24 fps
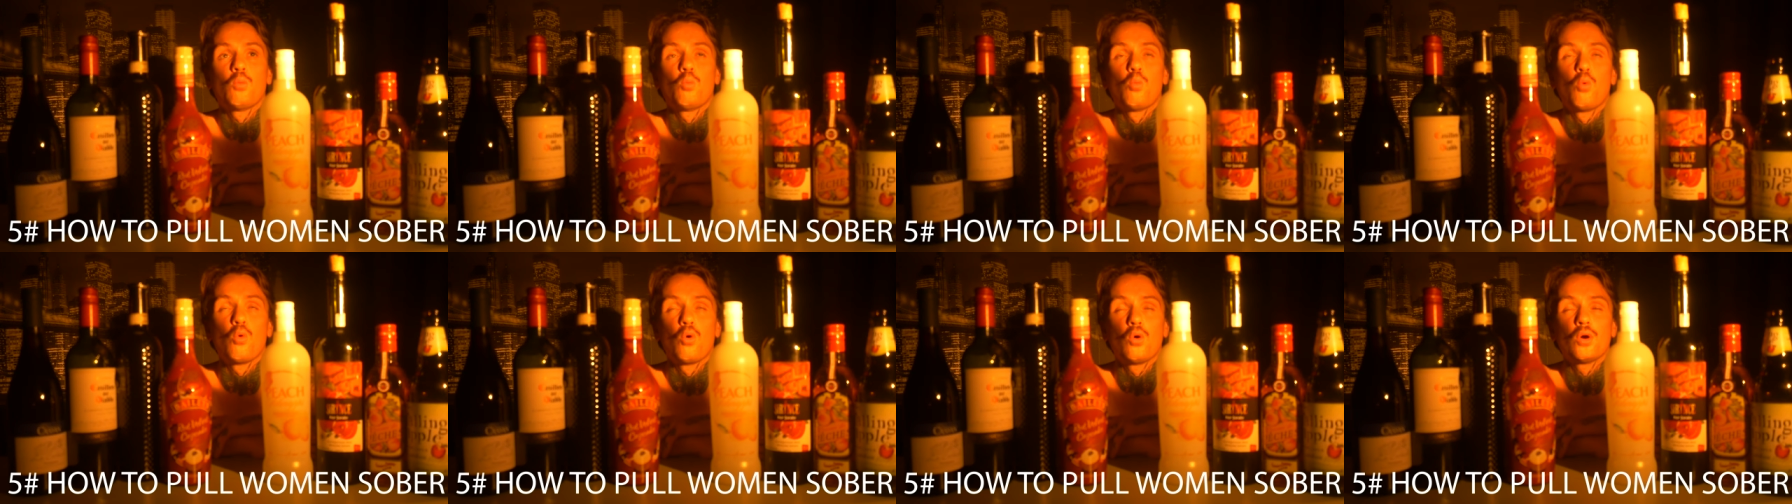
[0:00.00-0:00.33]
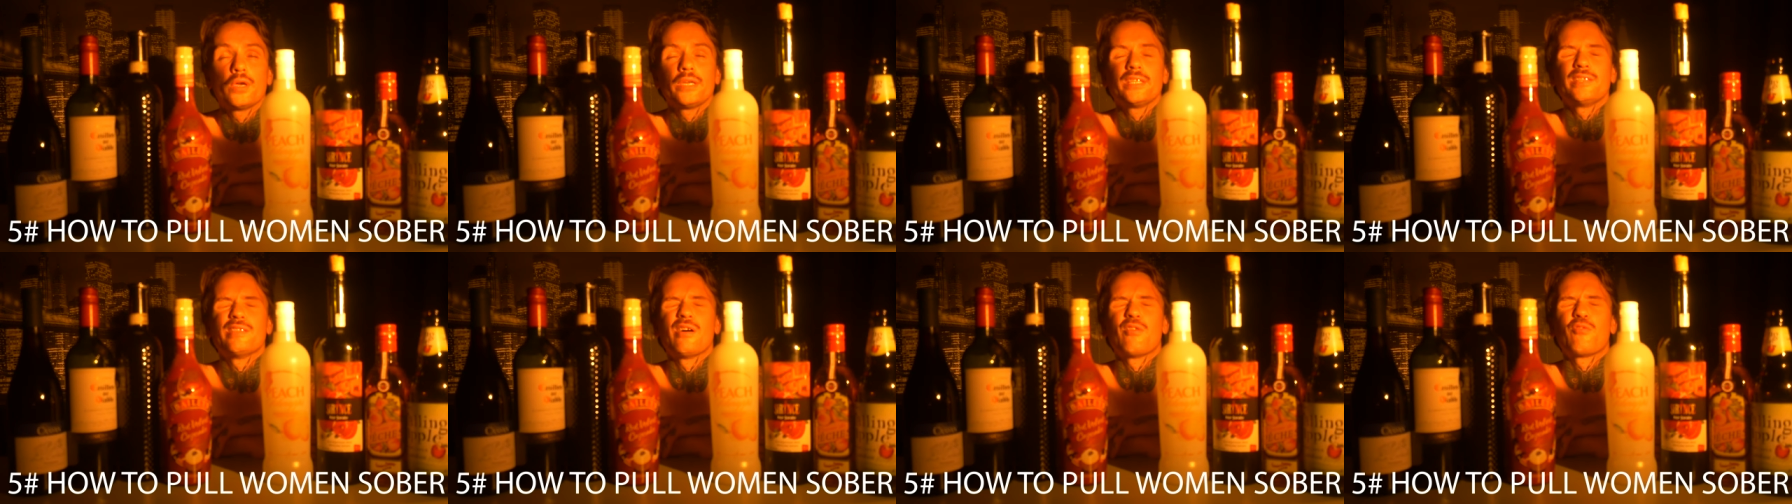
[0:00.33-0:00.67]

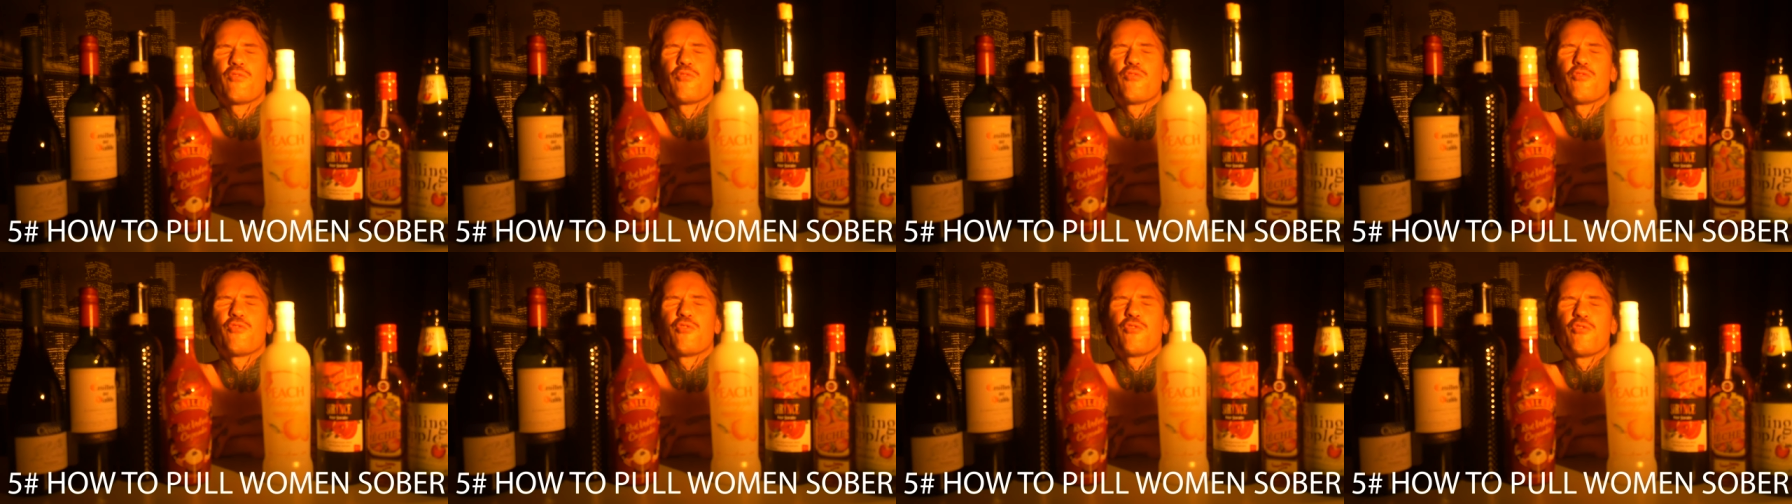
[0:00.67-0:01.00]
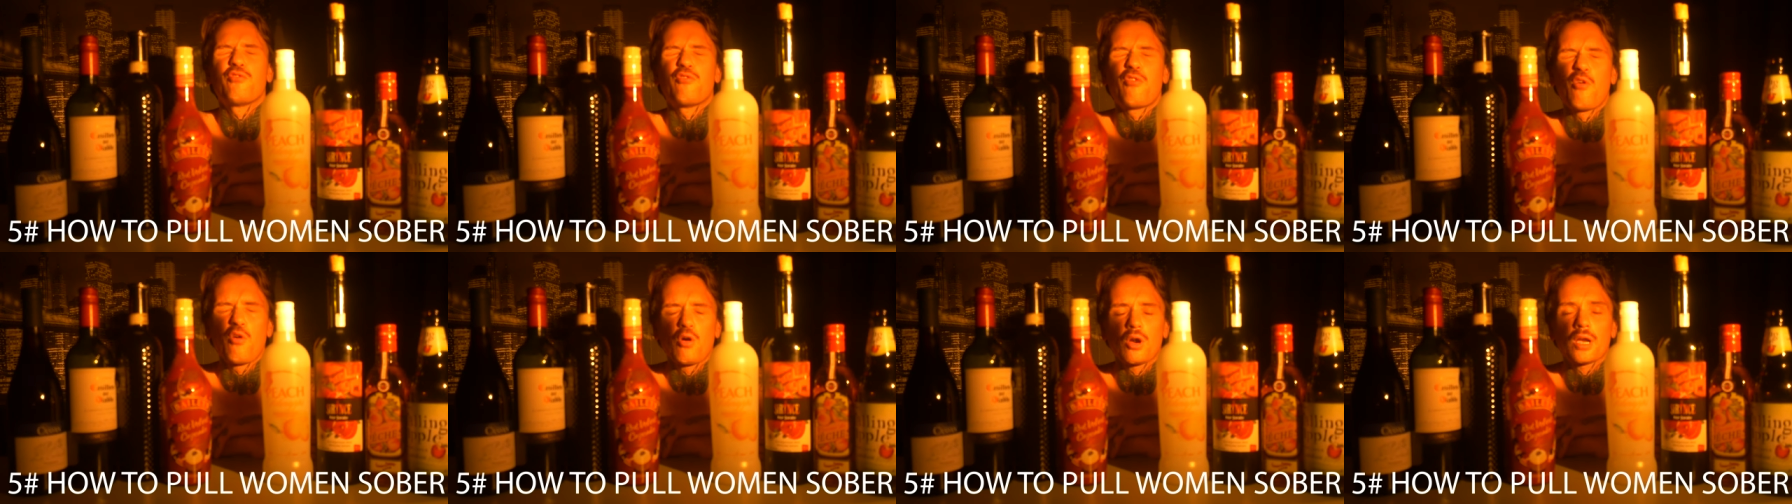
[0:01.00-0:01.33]
Why the
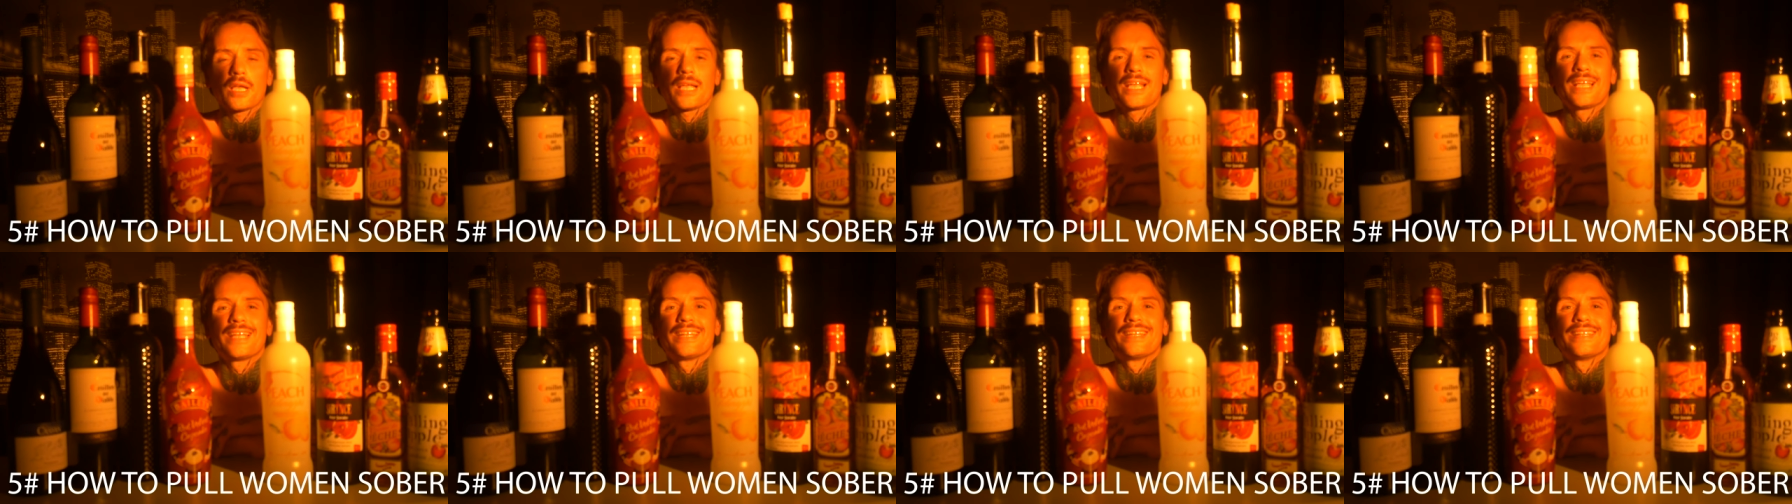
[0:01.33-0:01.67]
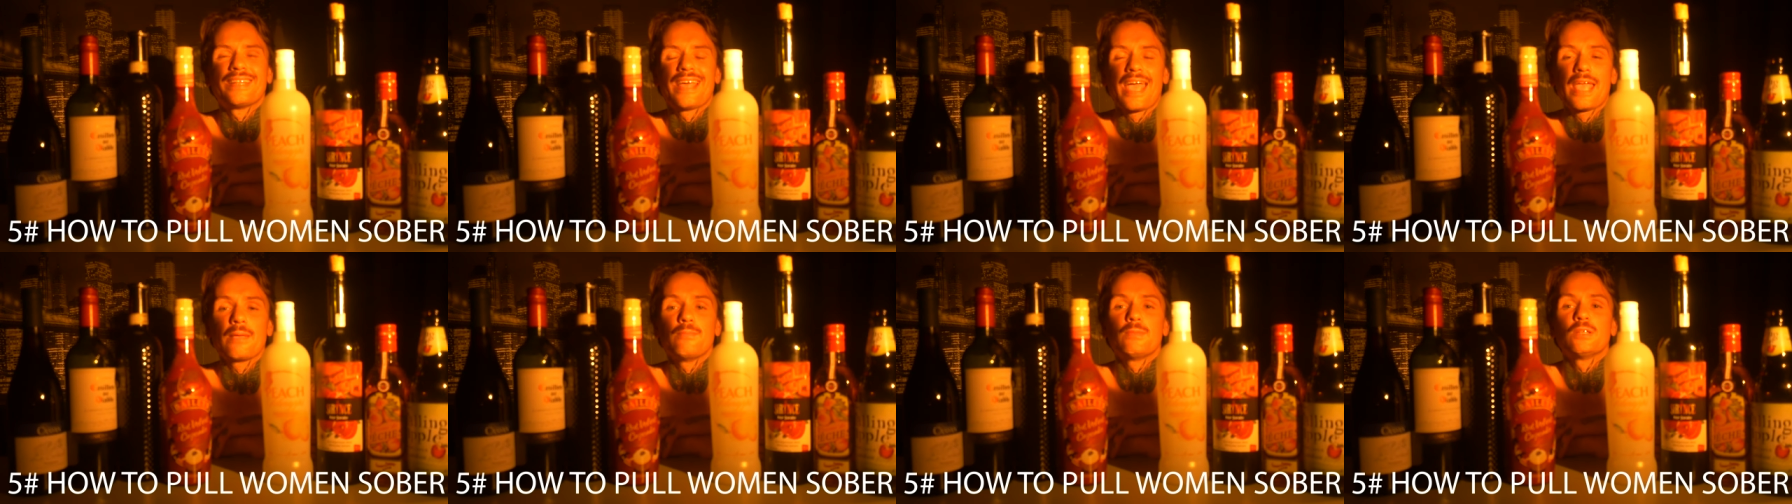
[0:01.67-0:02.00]
fuck in
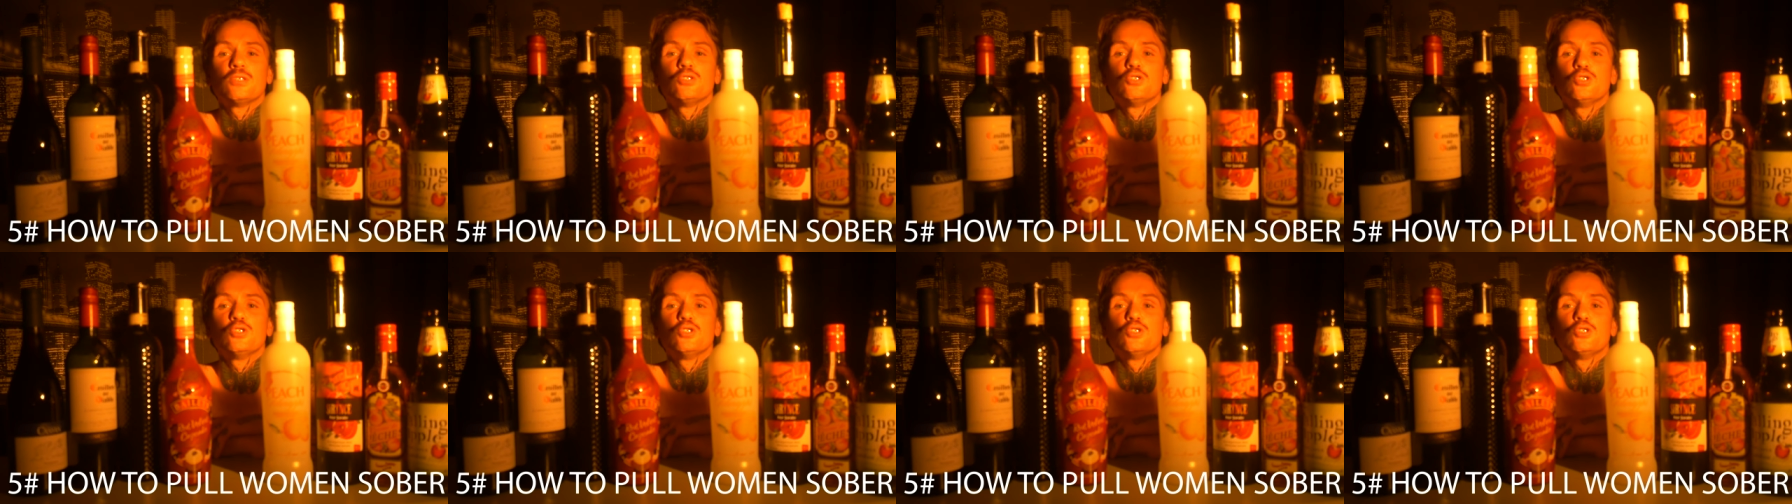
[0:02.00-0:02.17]
name of